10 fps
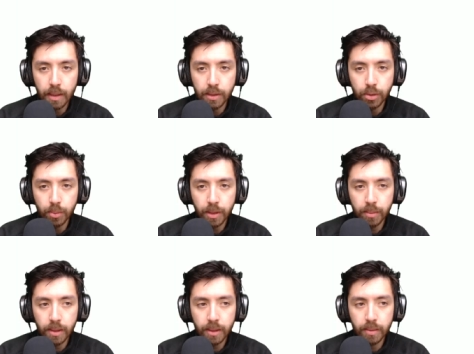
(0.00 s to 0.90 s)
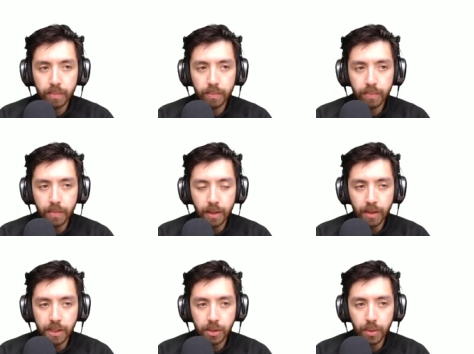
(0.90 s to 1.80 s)
and zoom in a bit. And
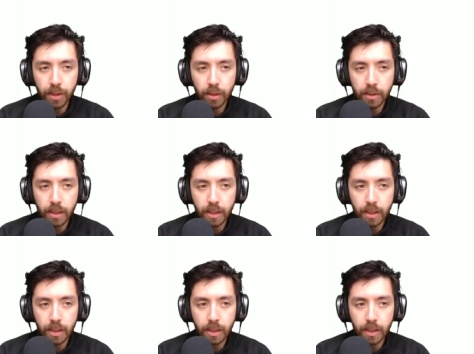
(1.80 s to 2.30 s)
this is what it looks like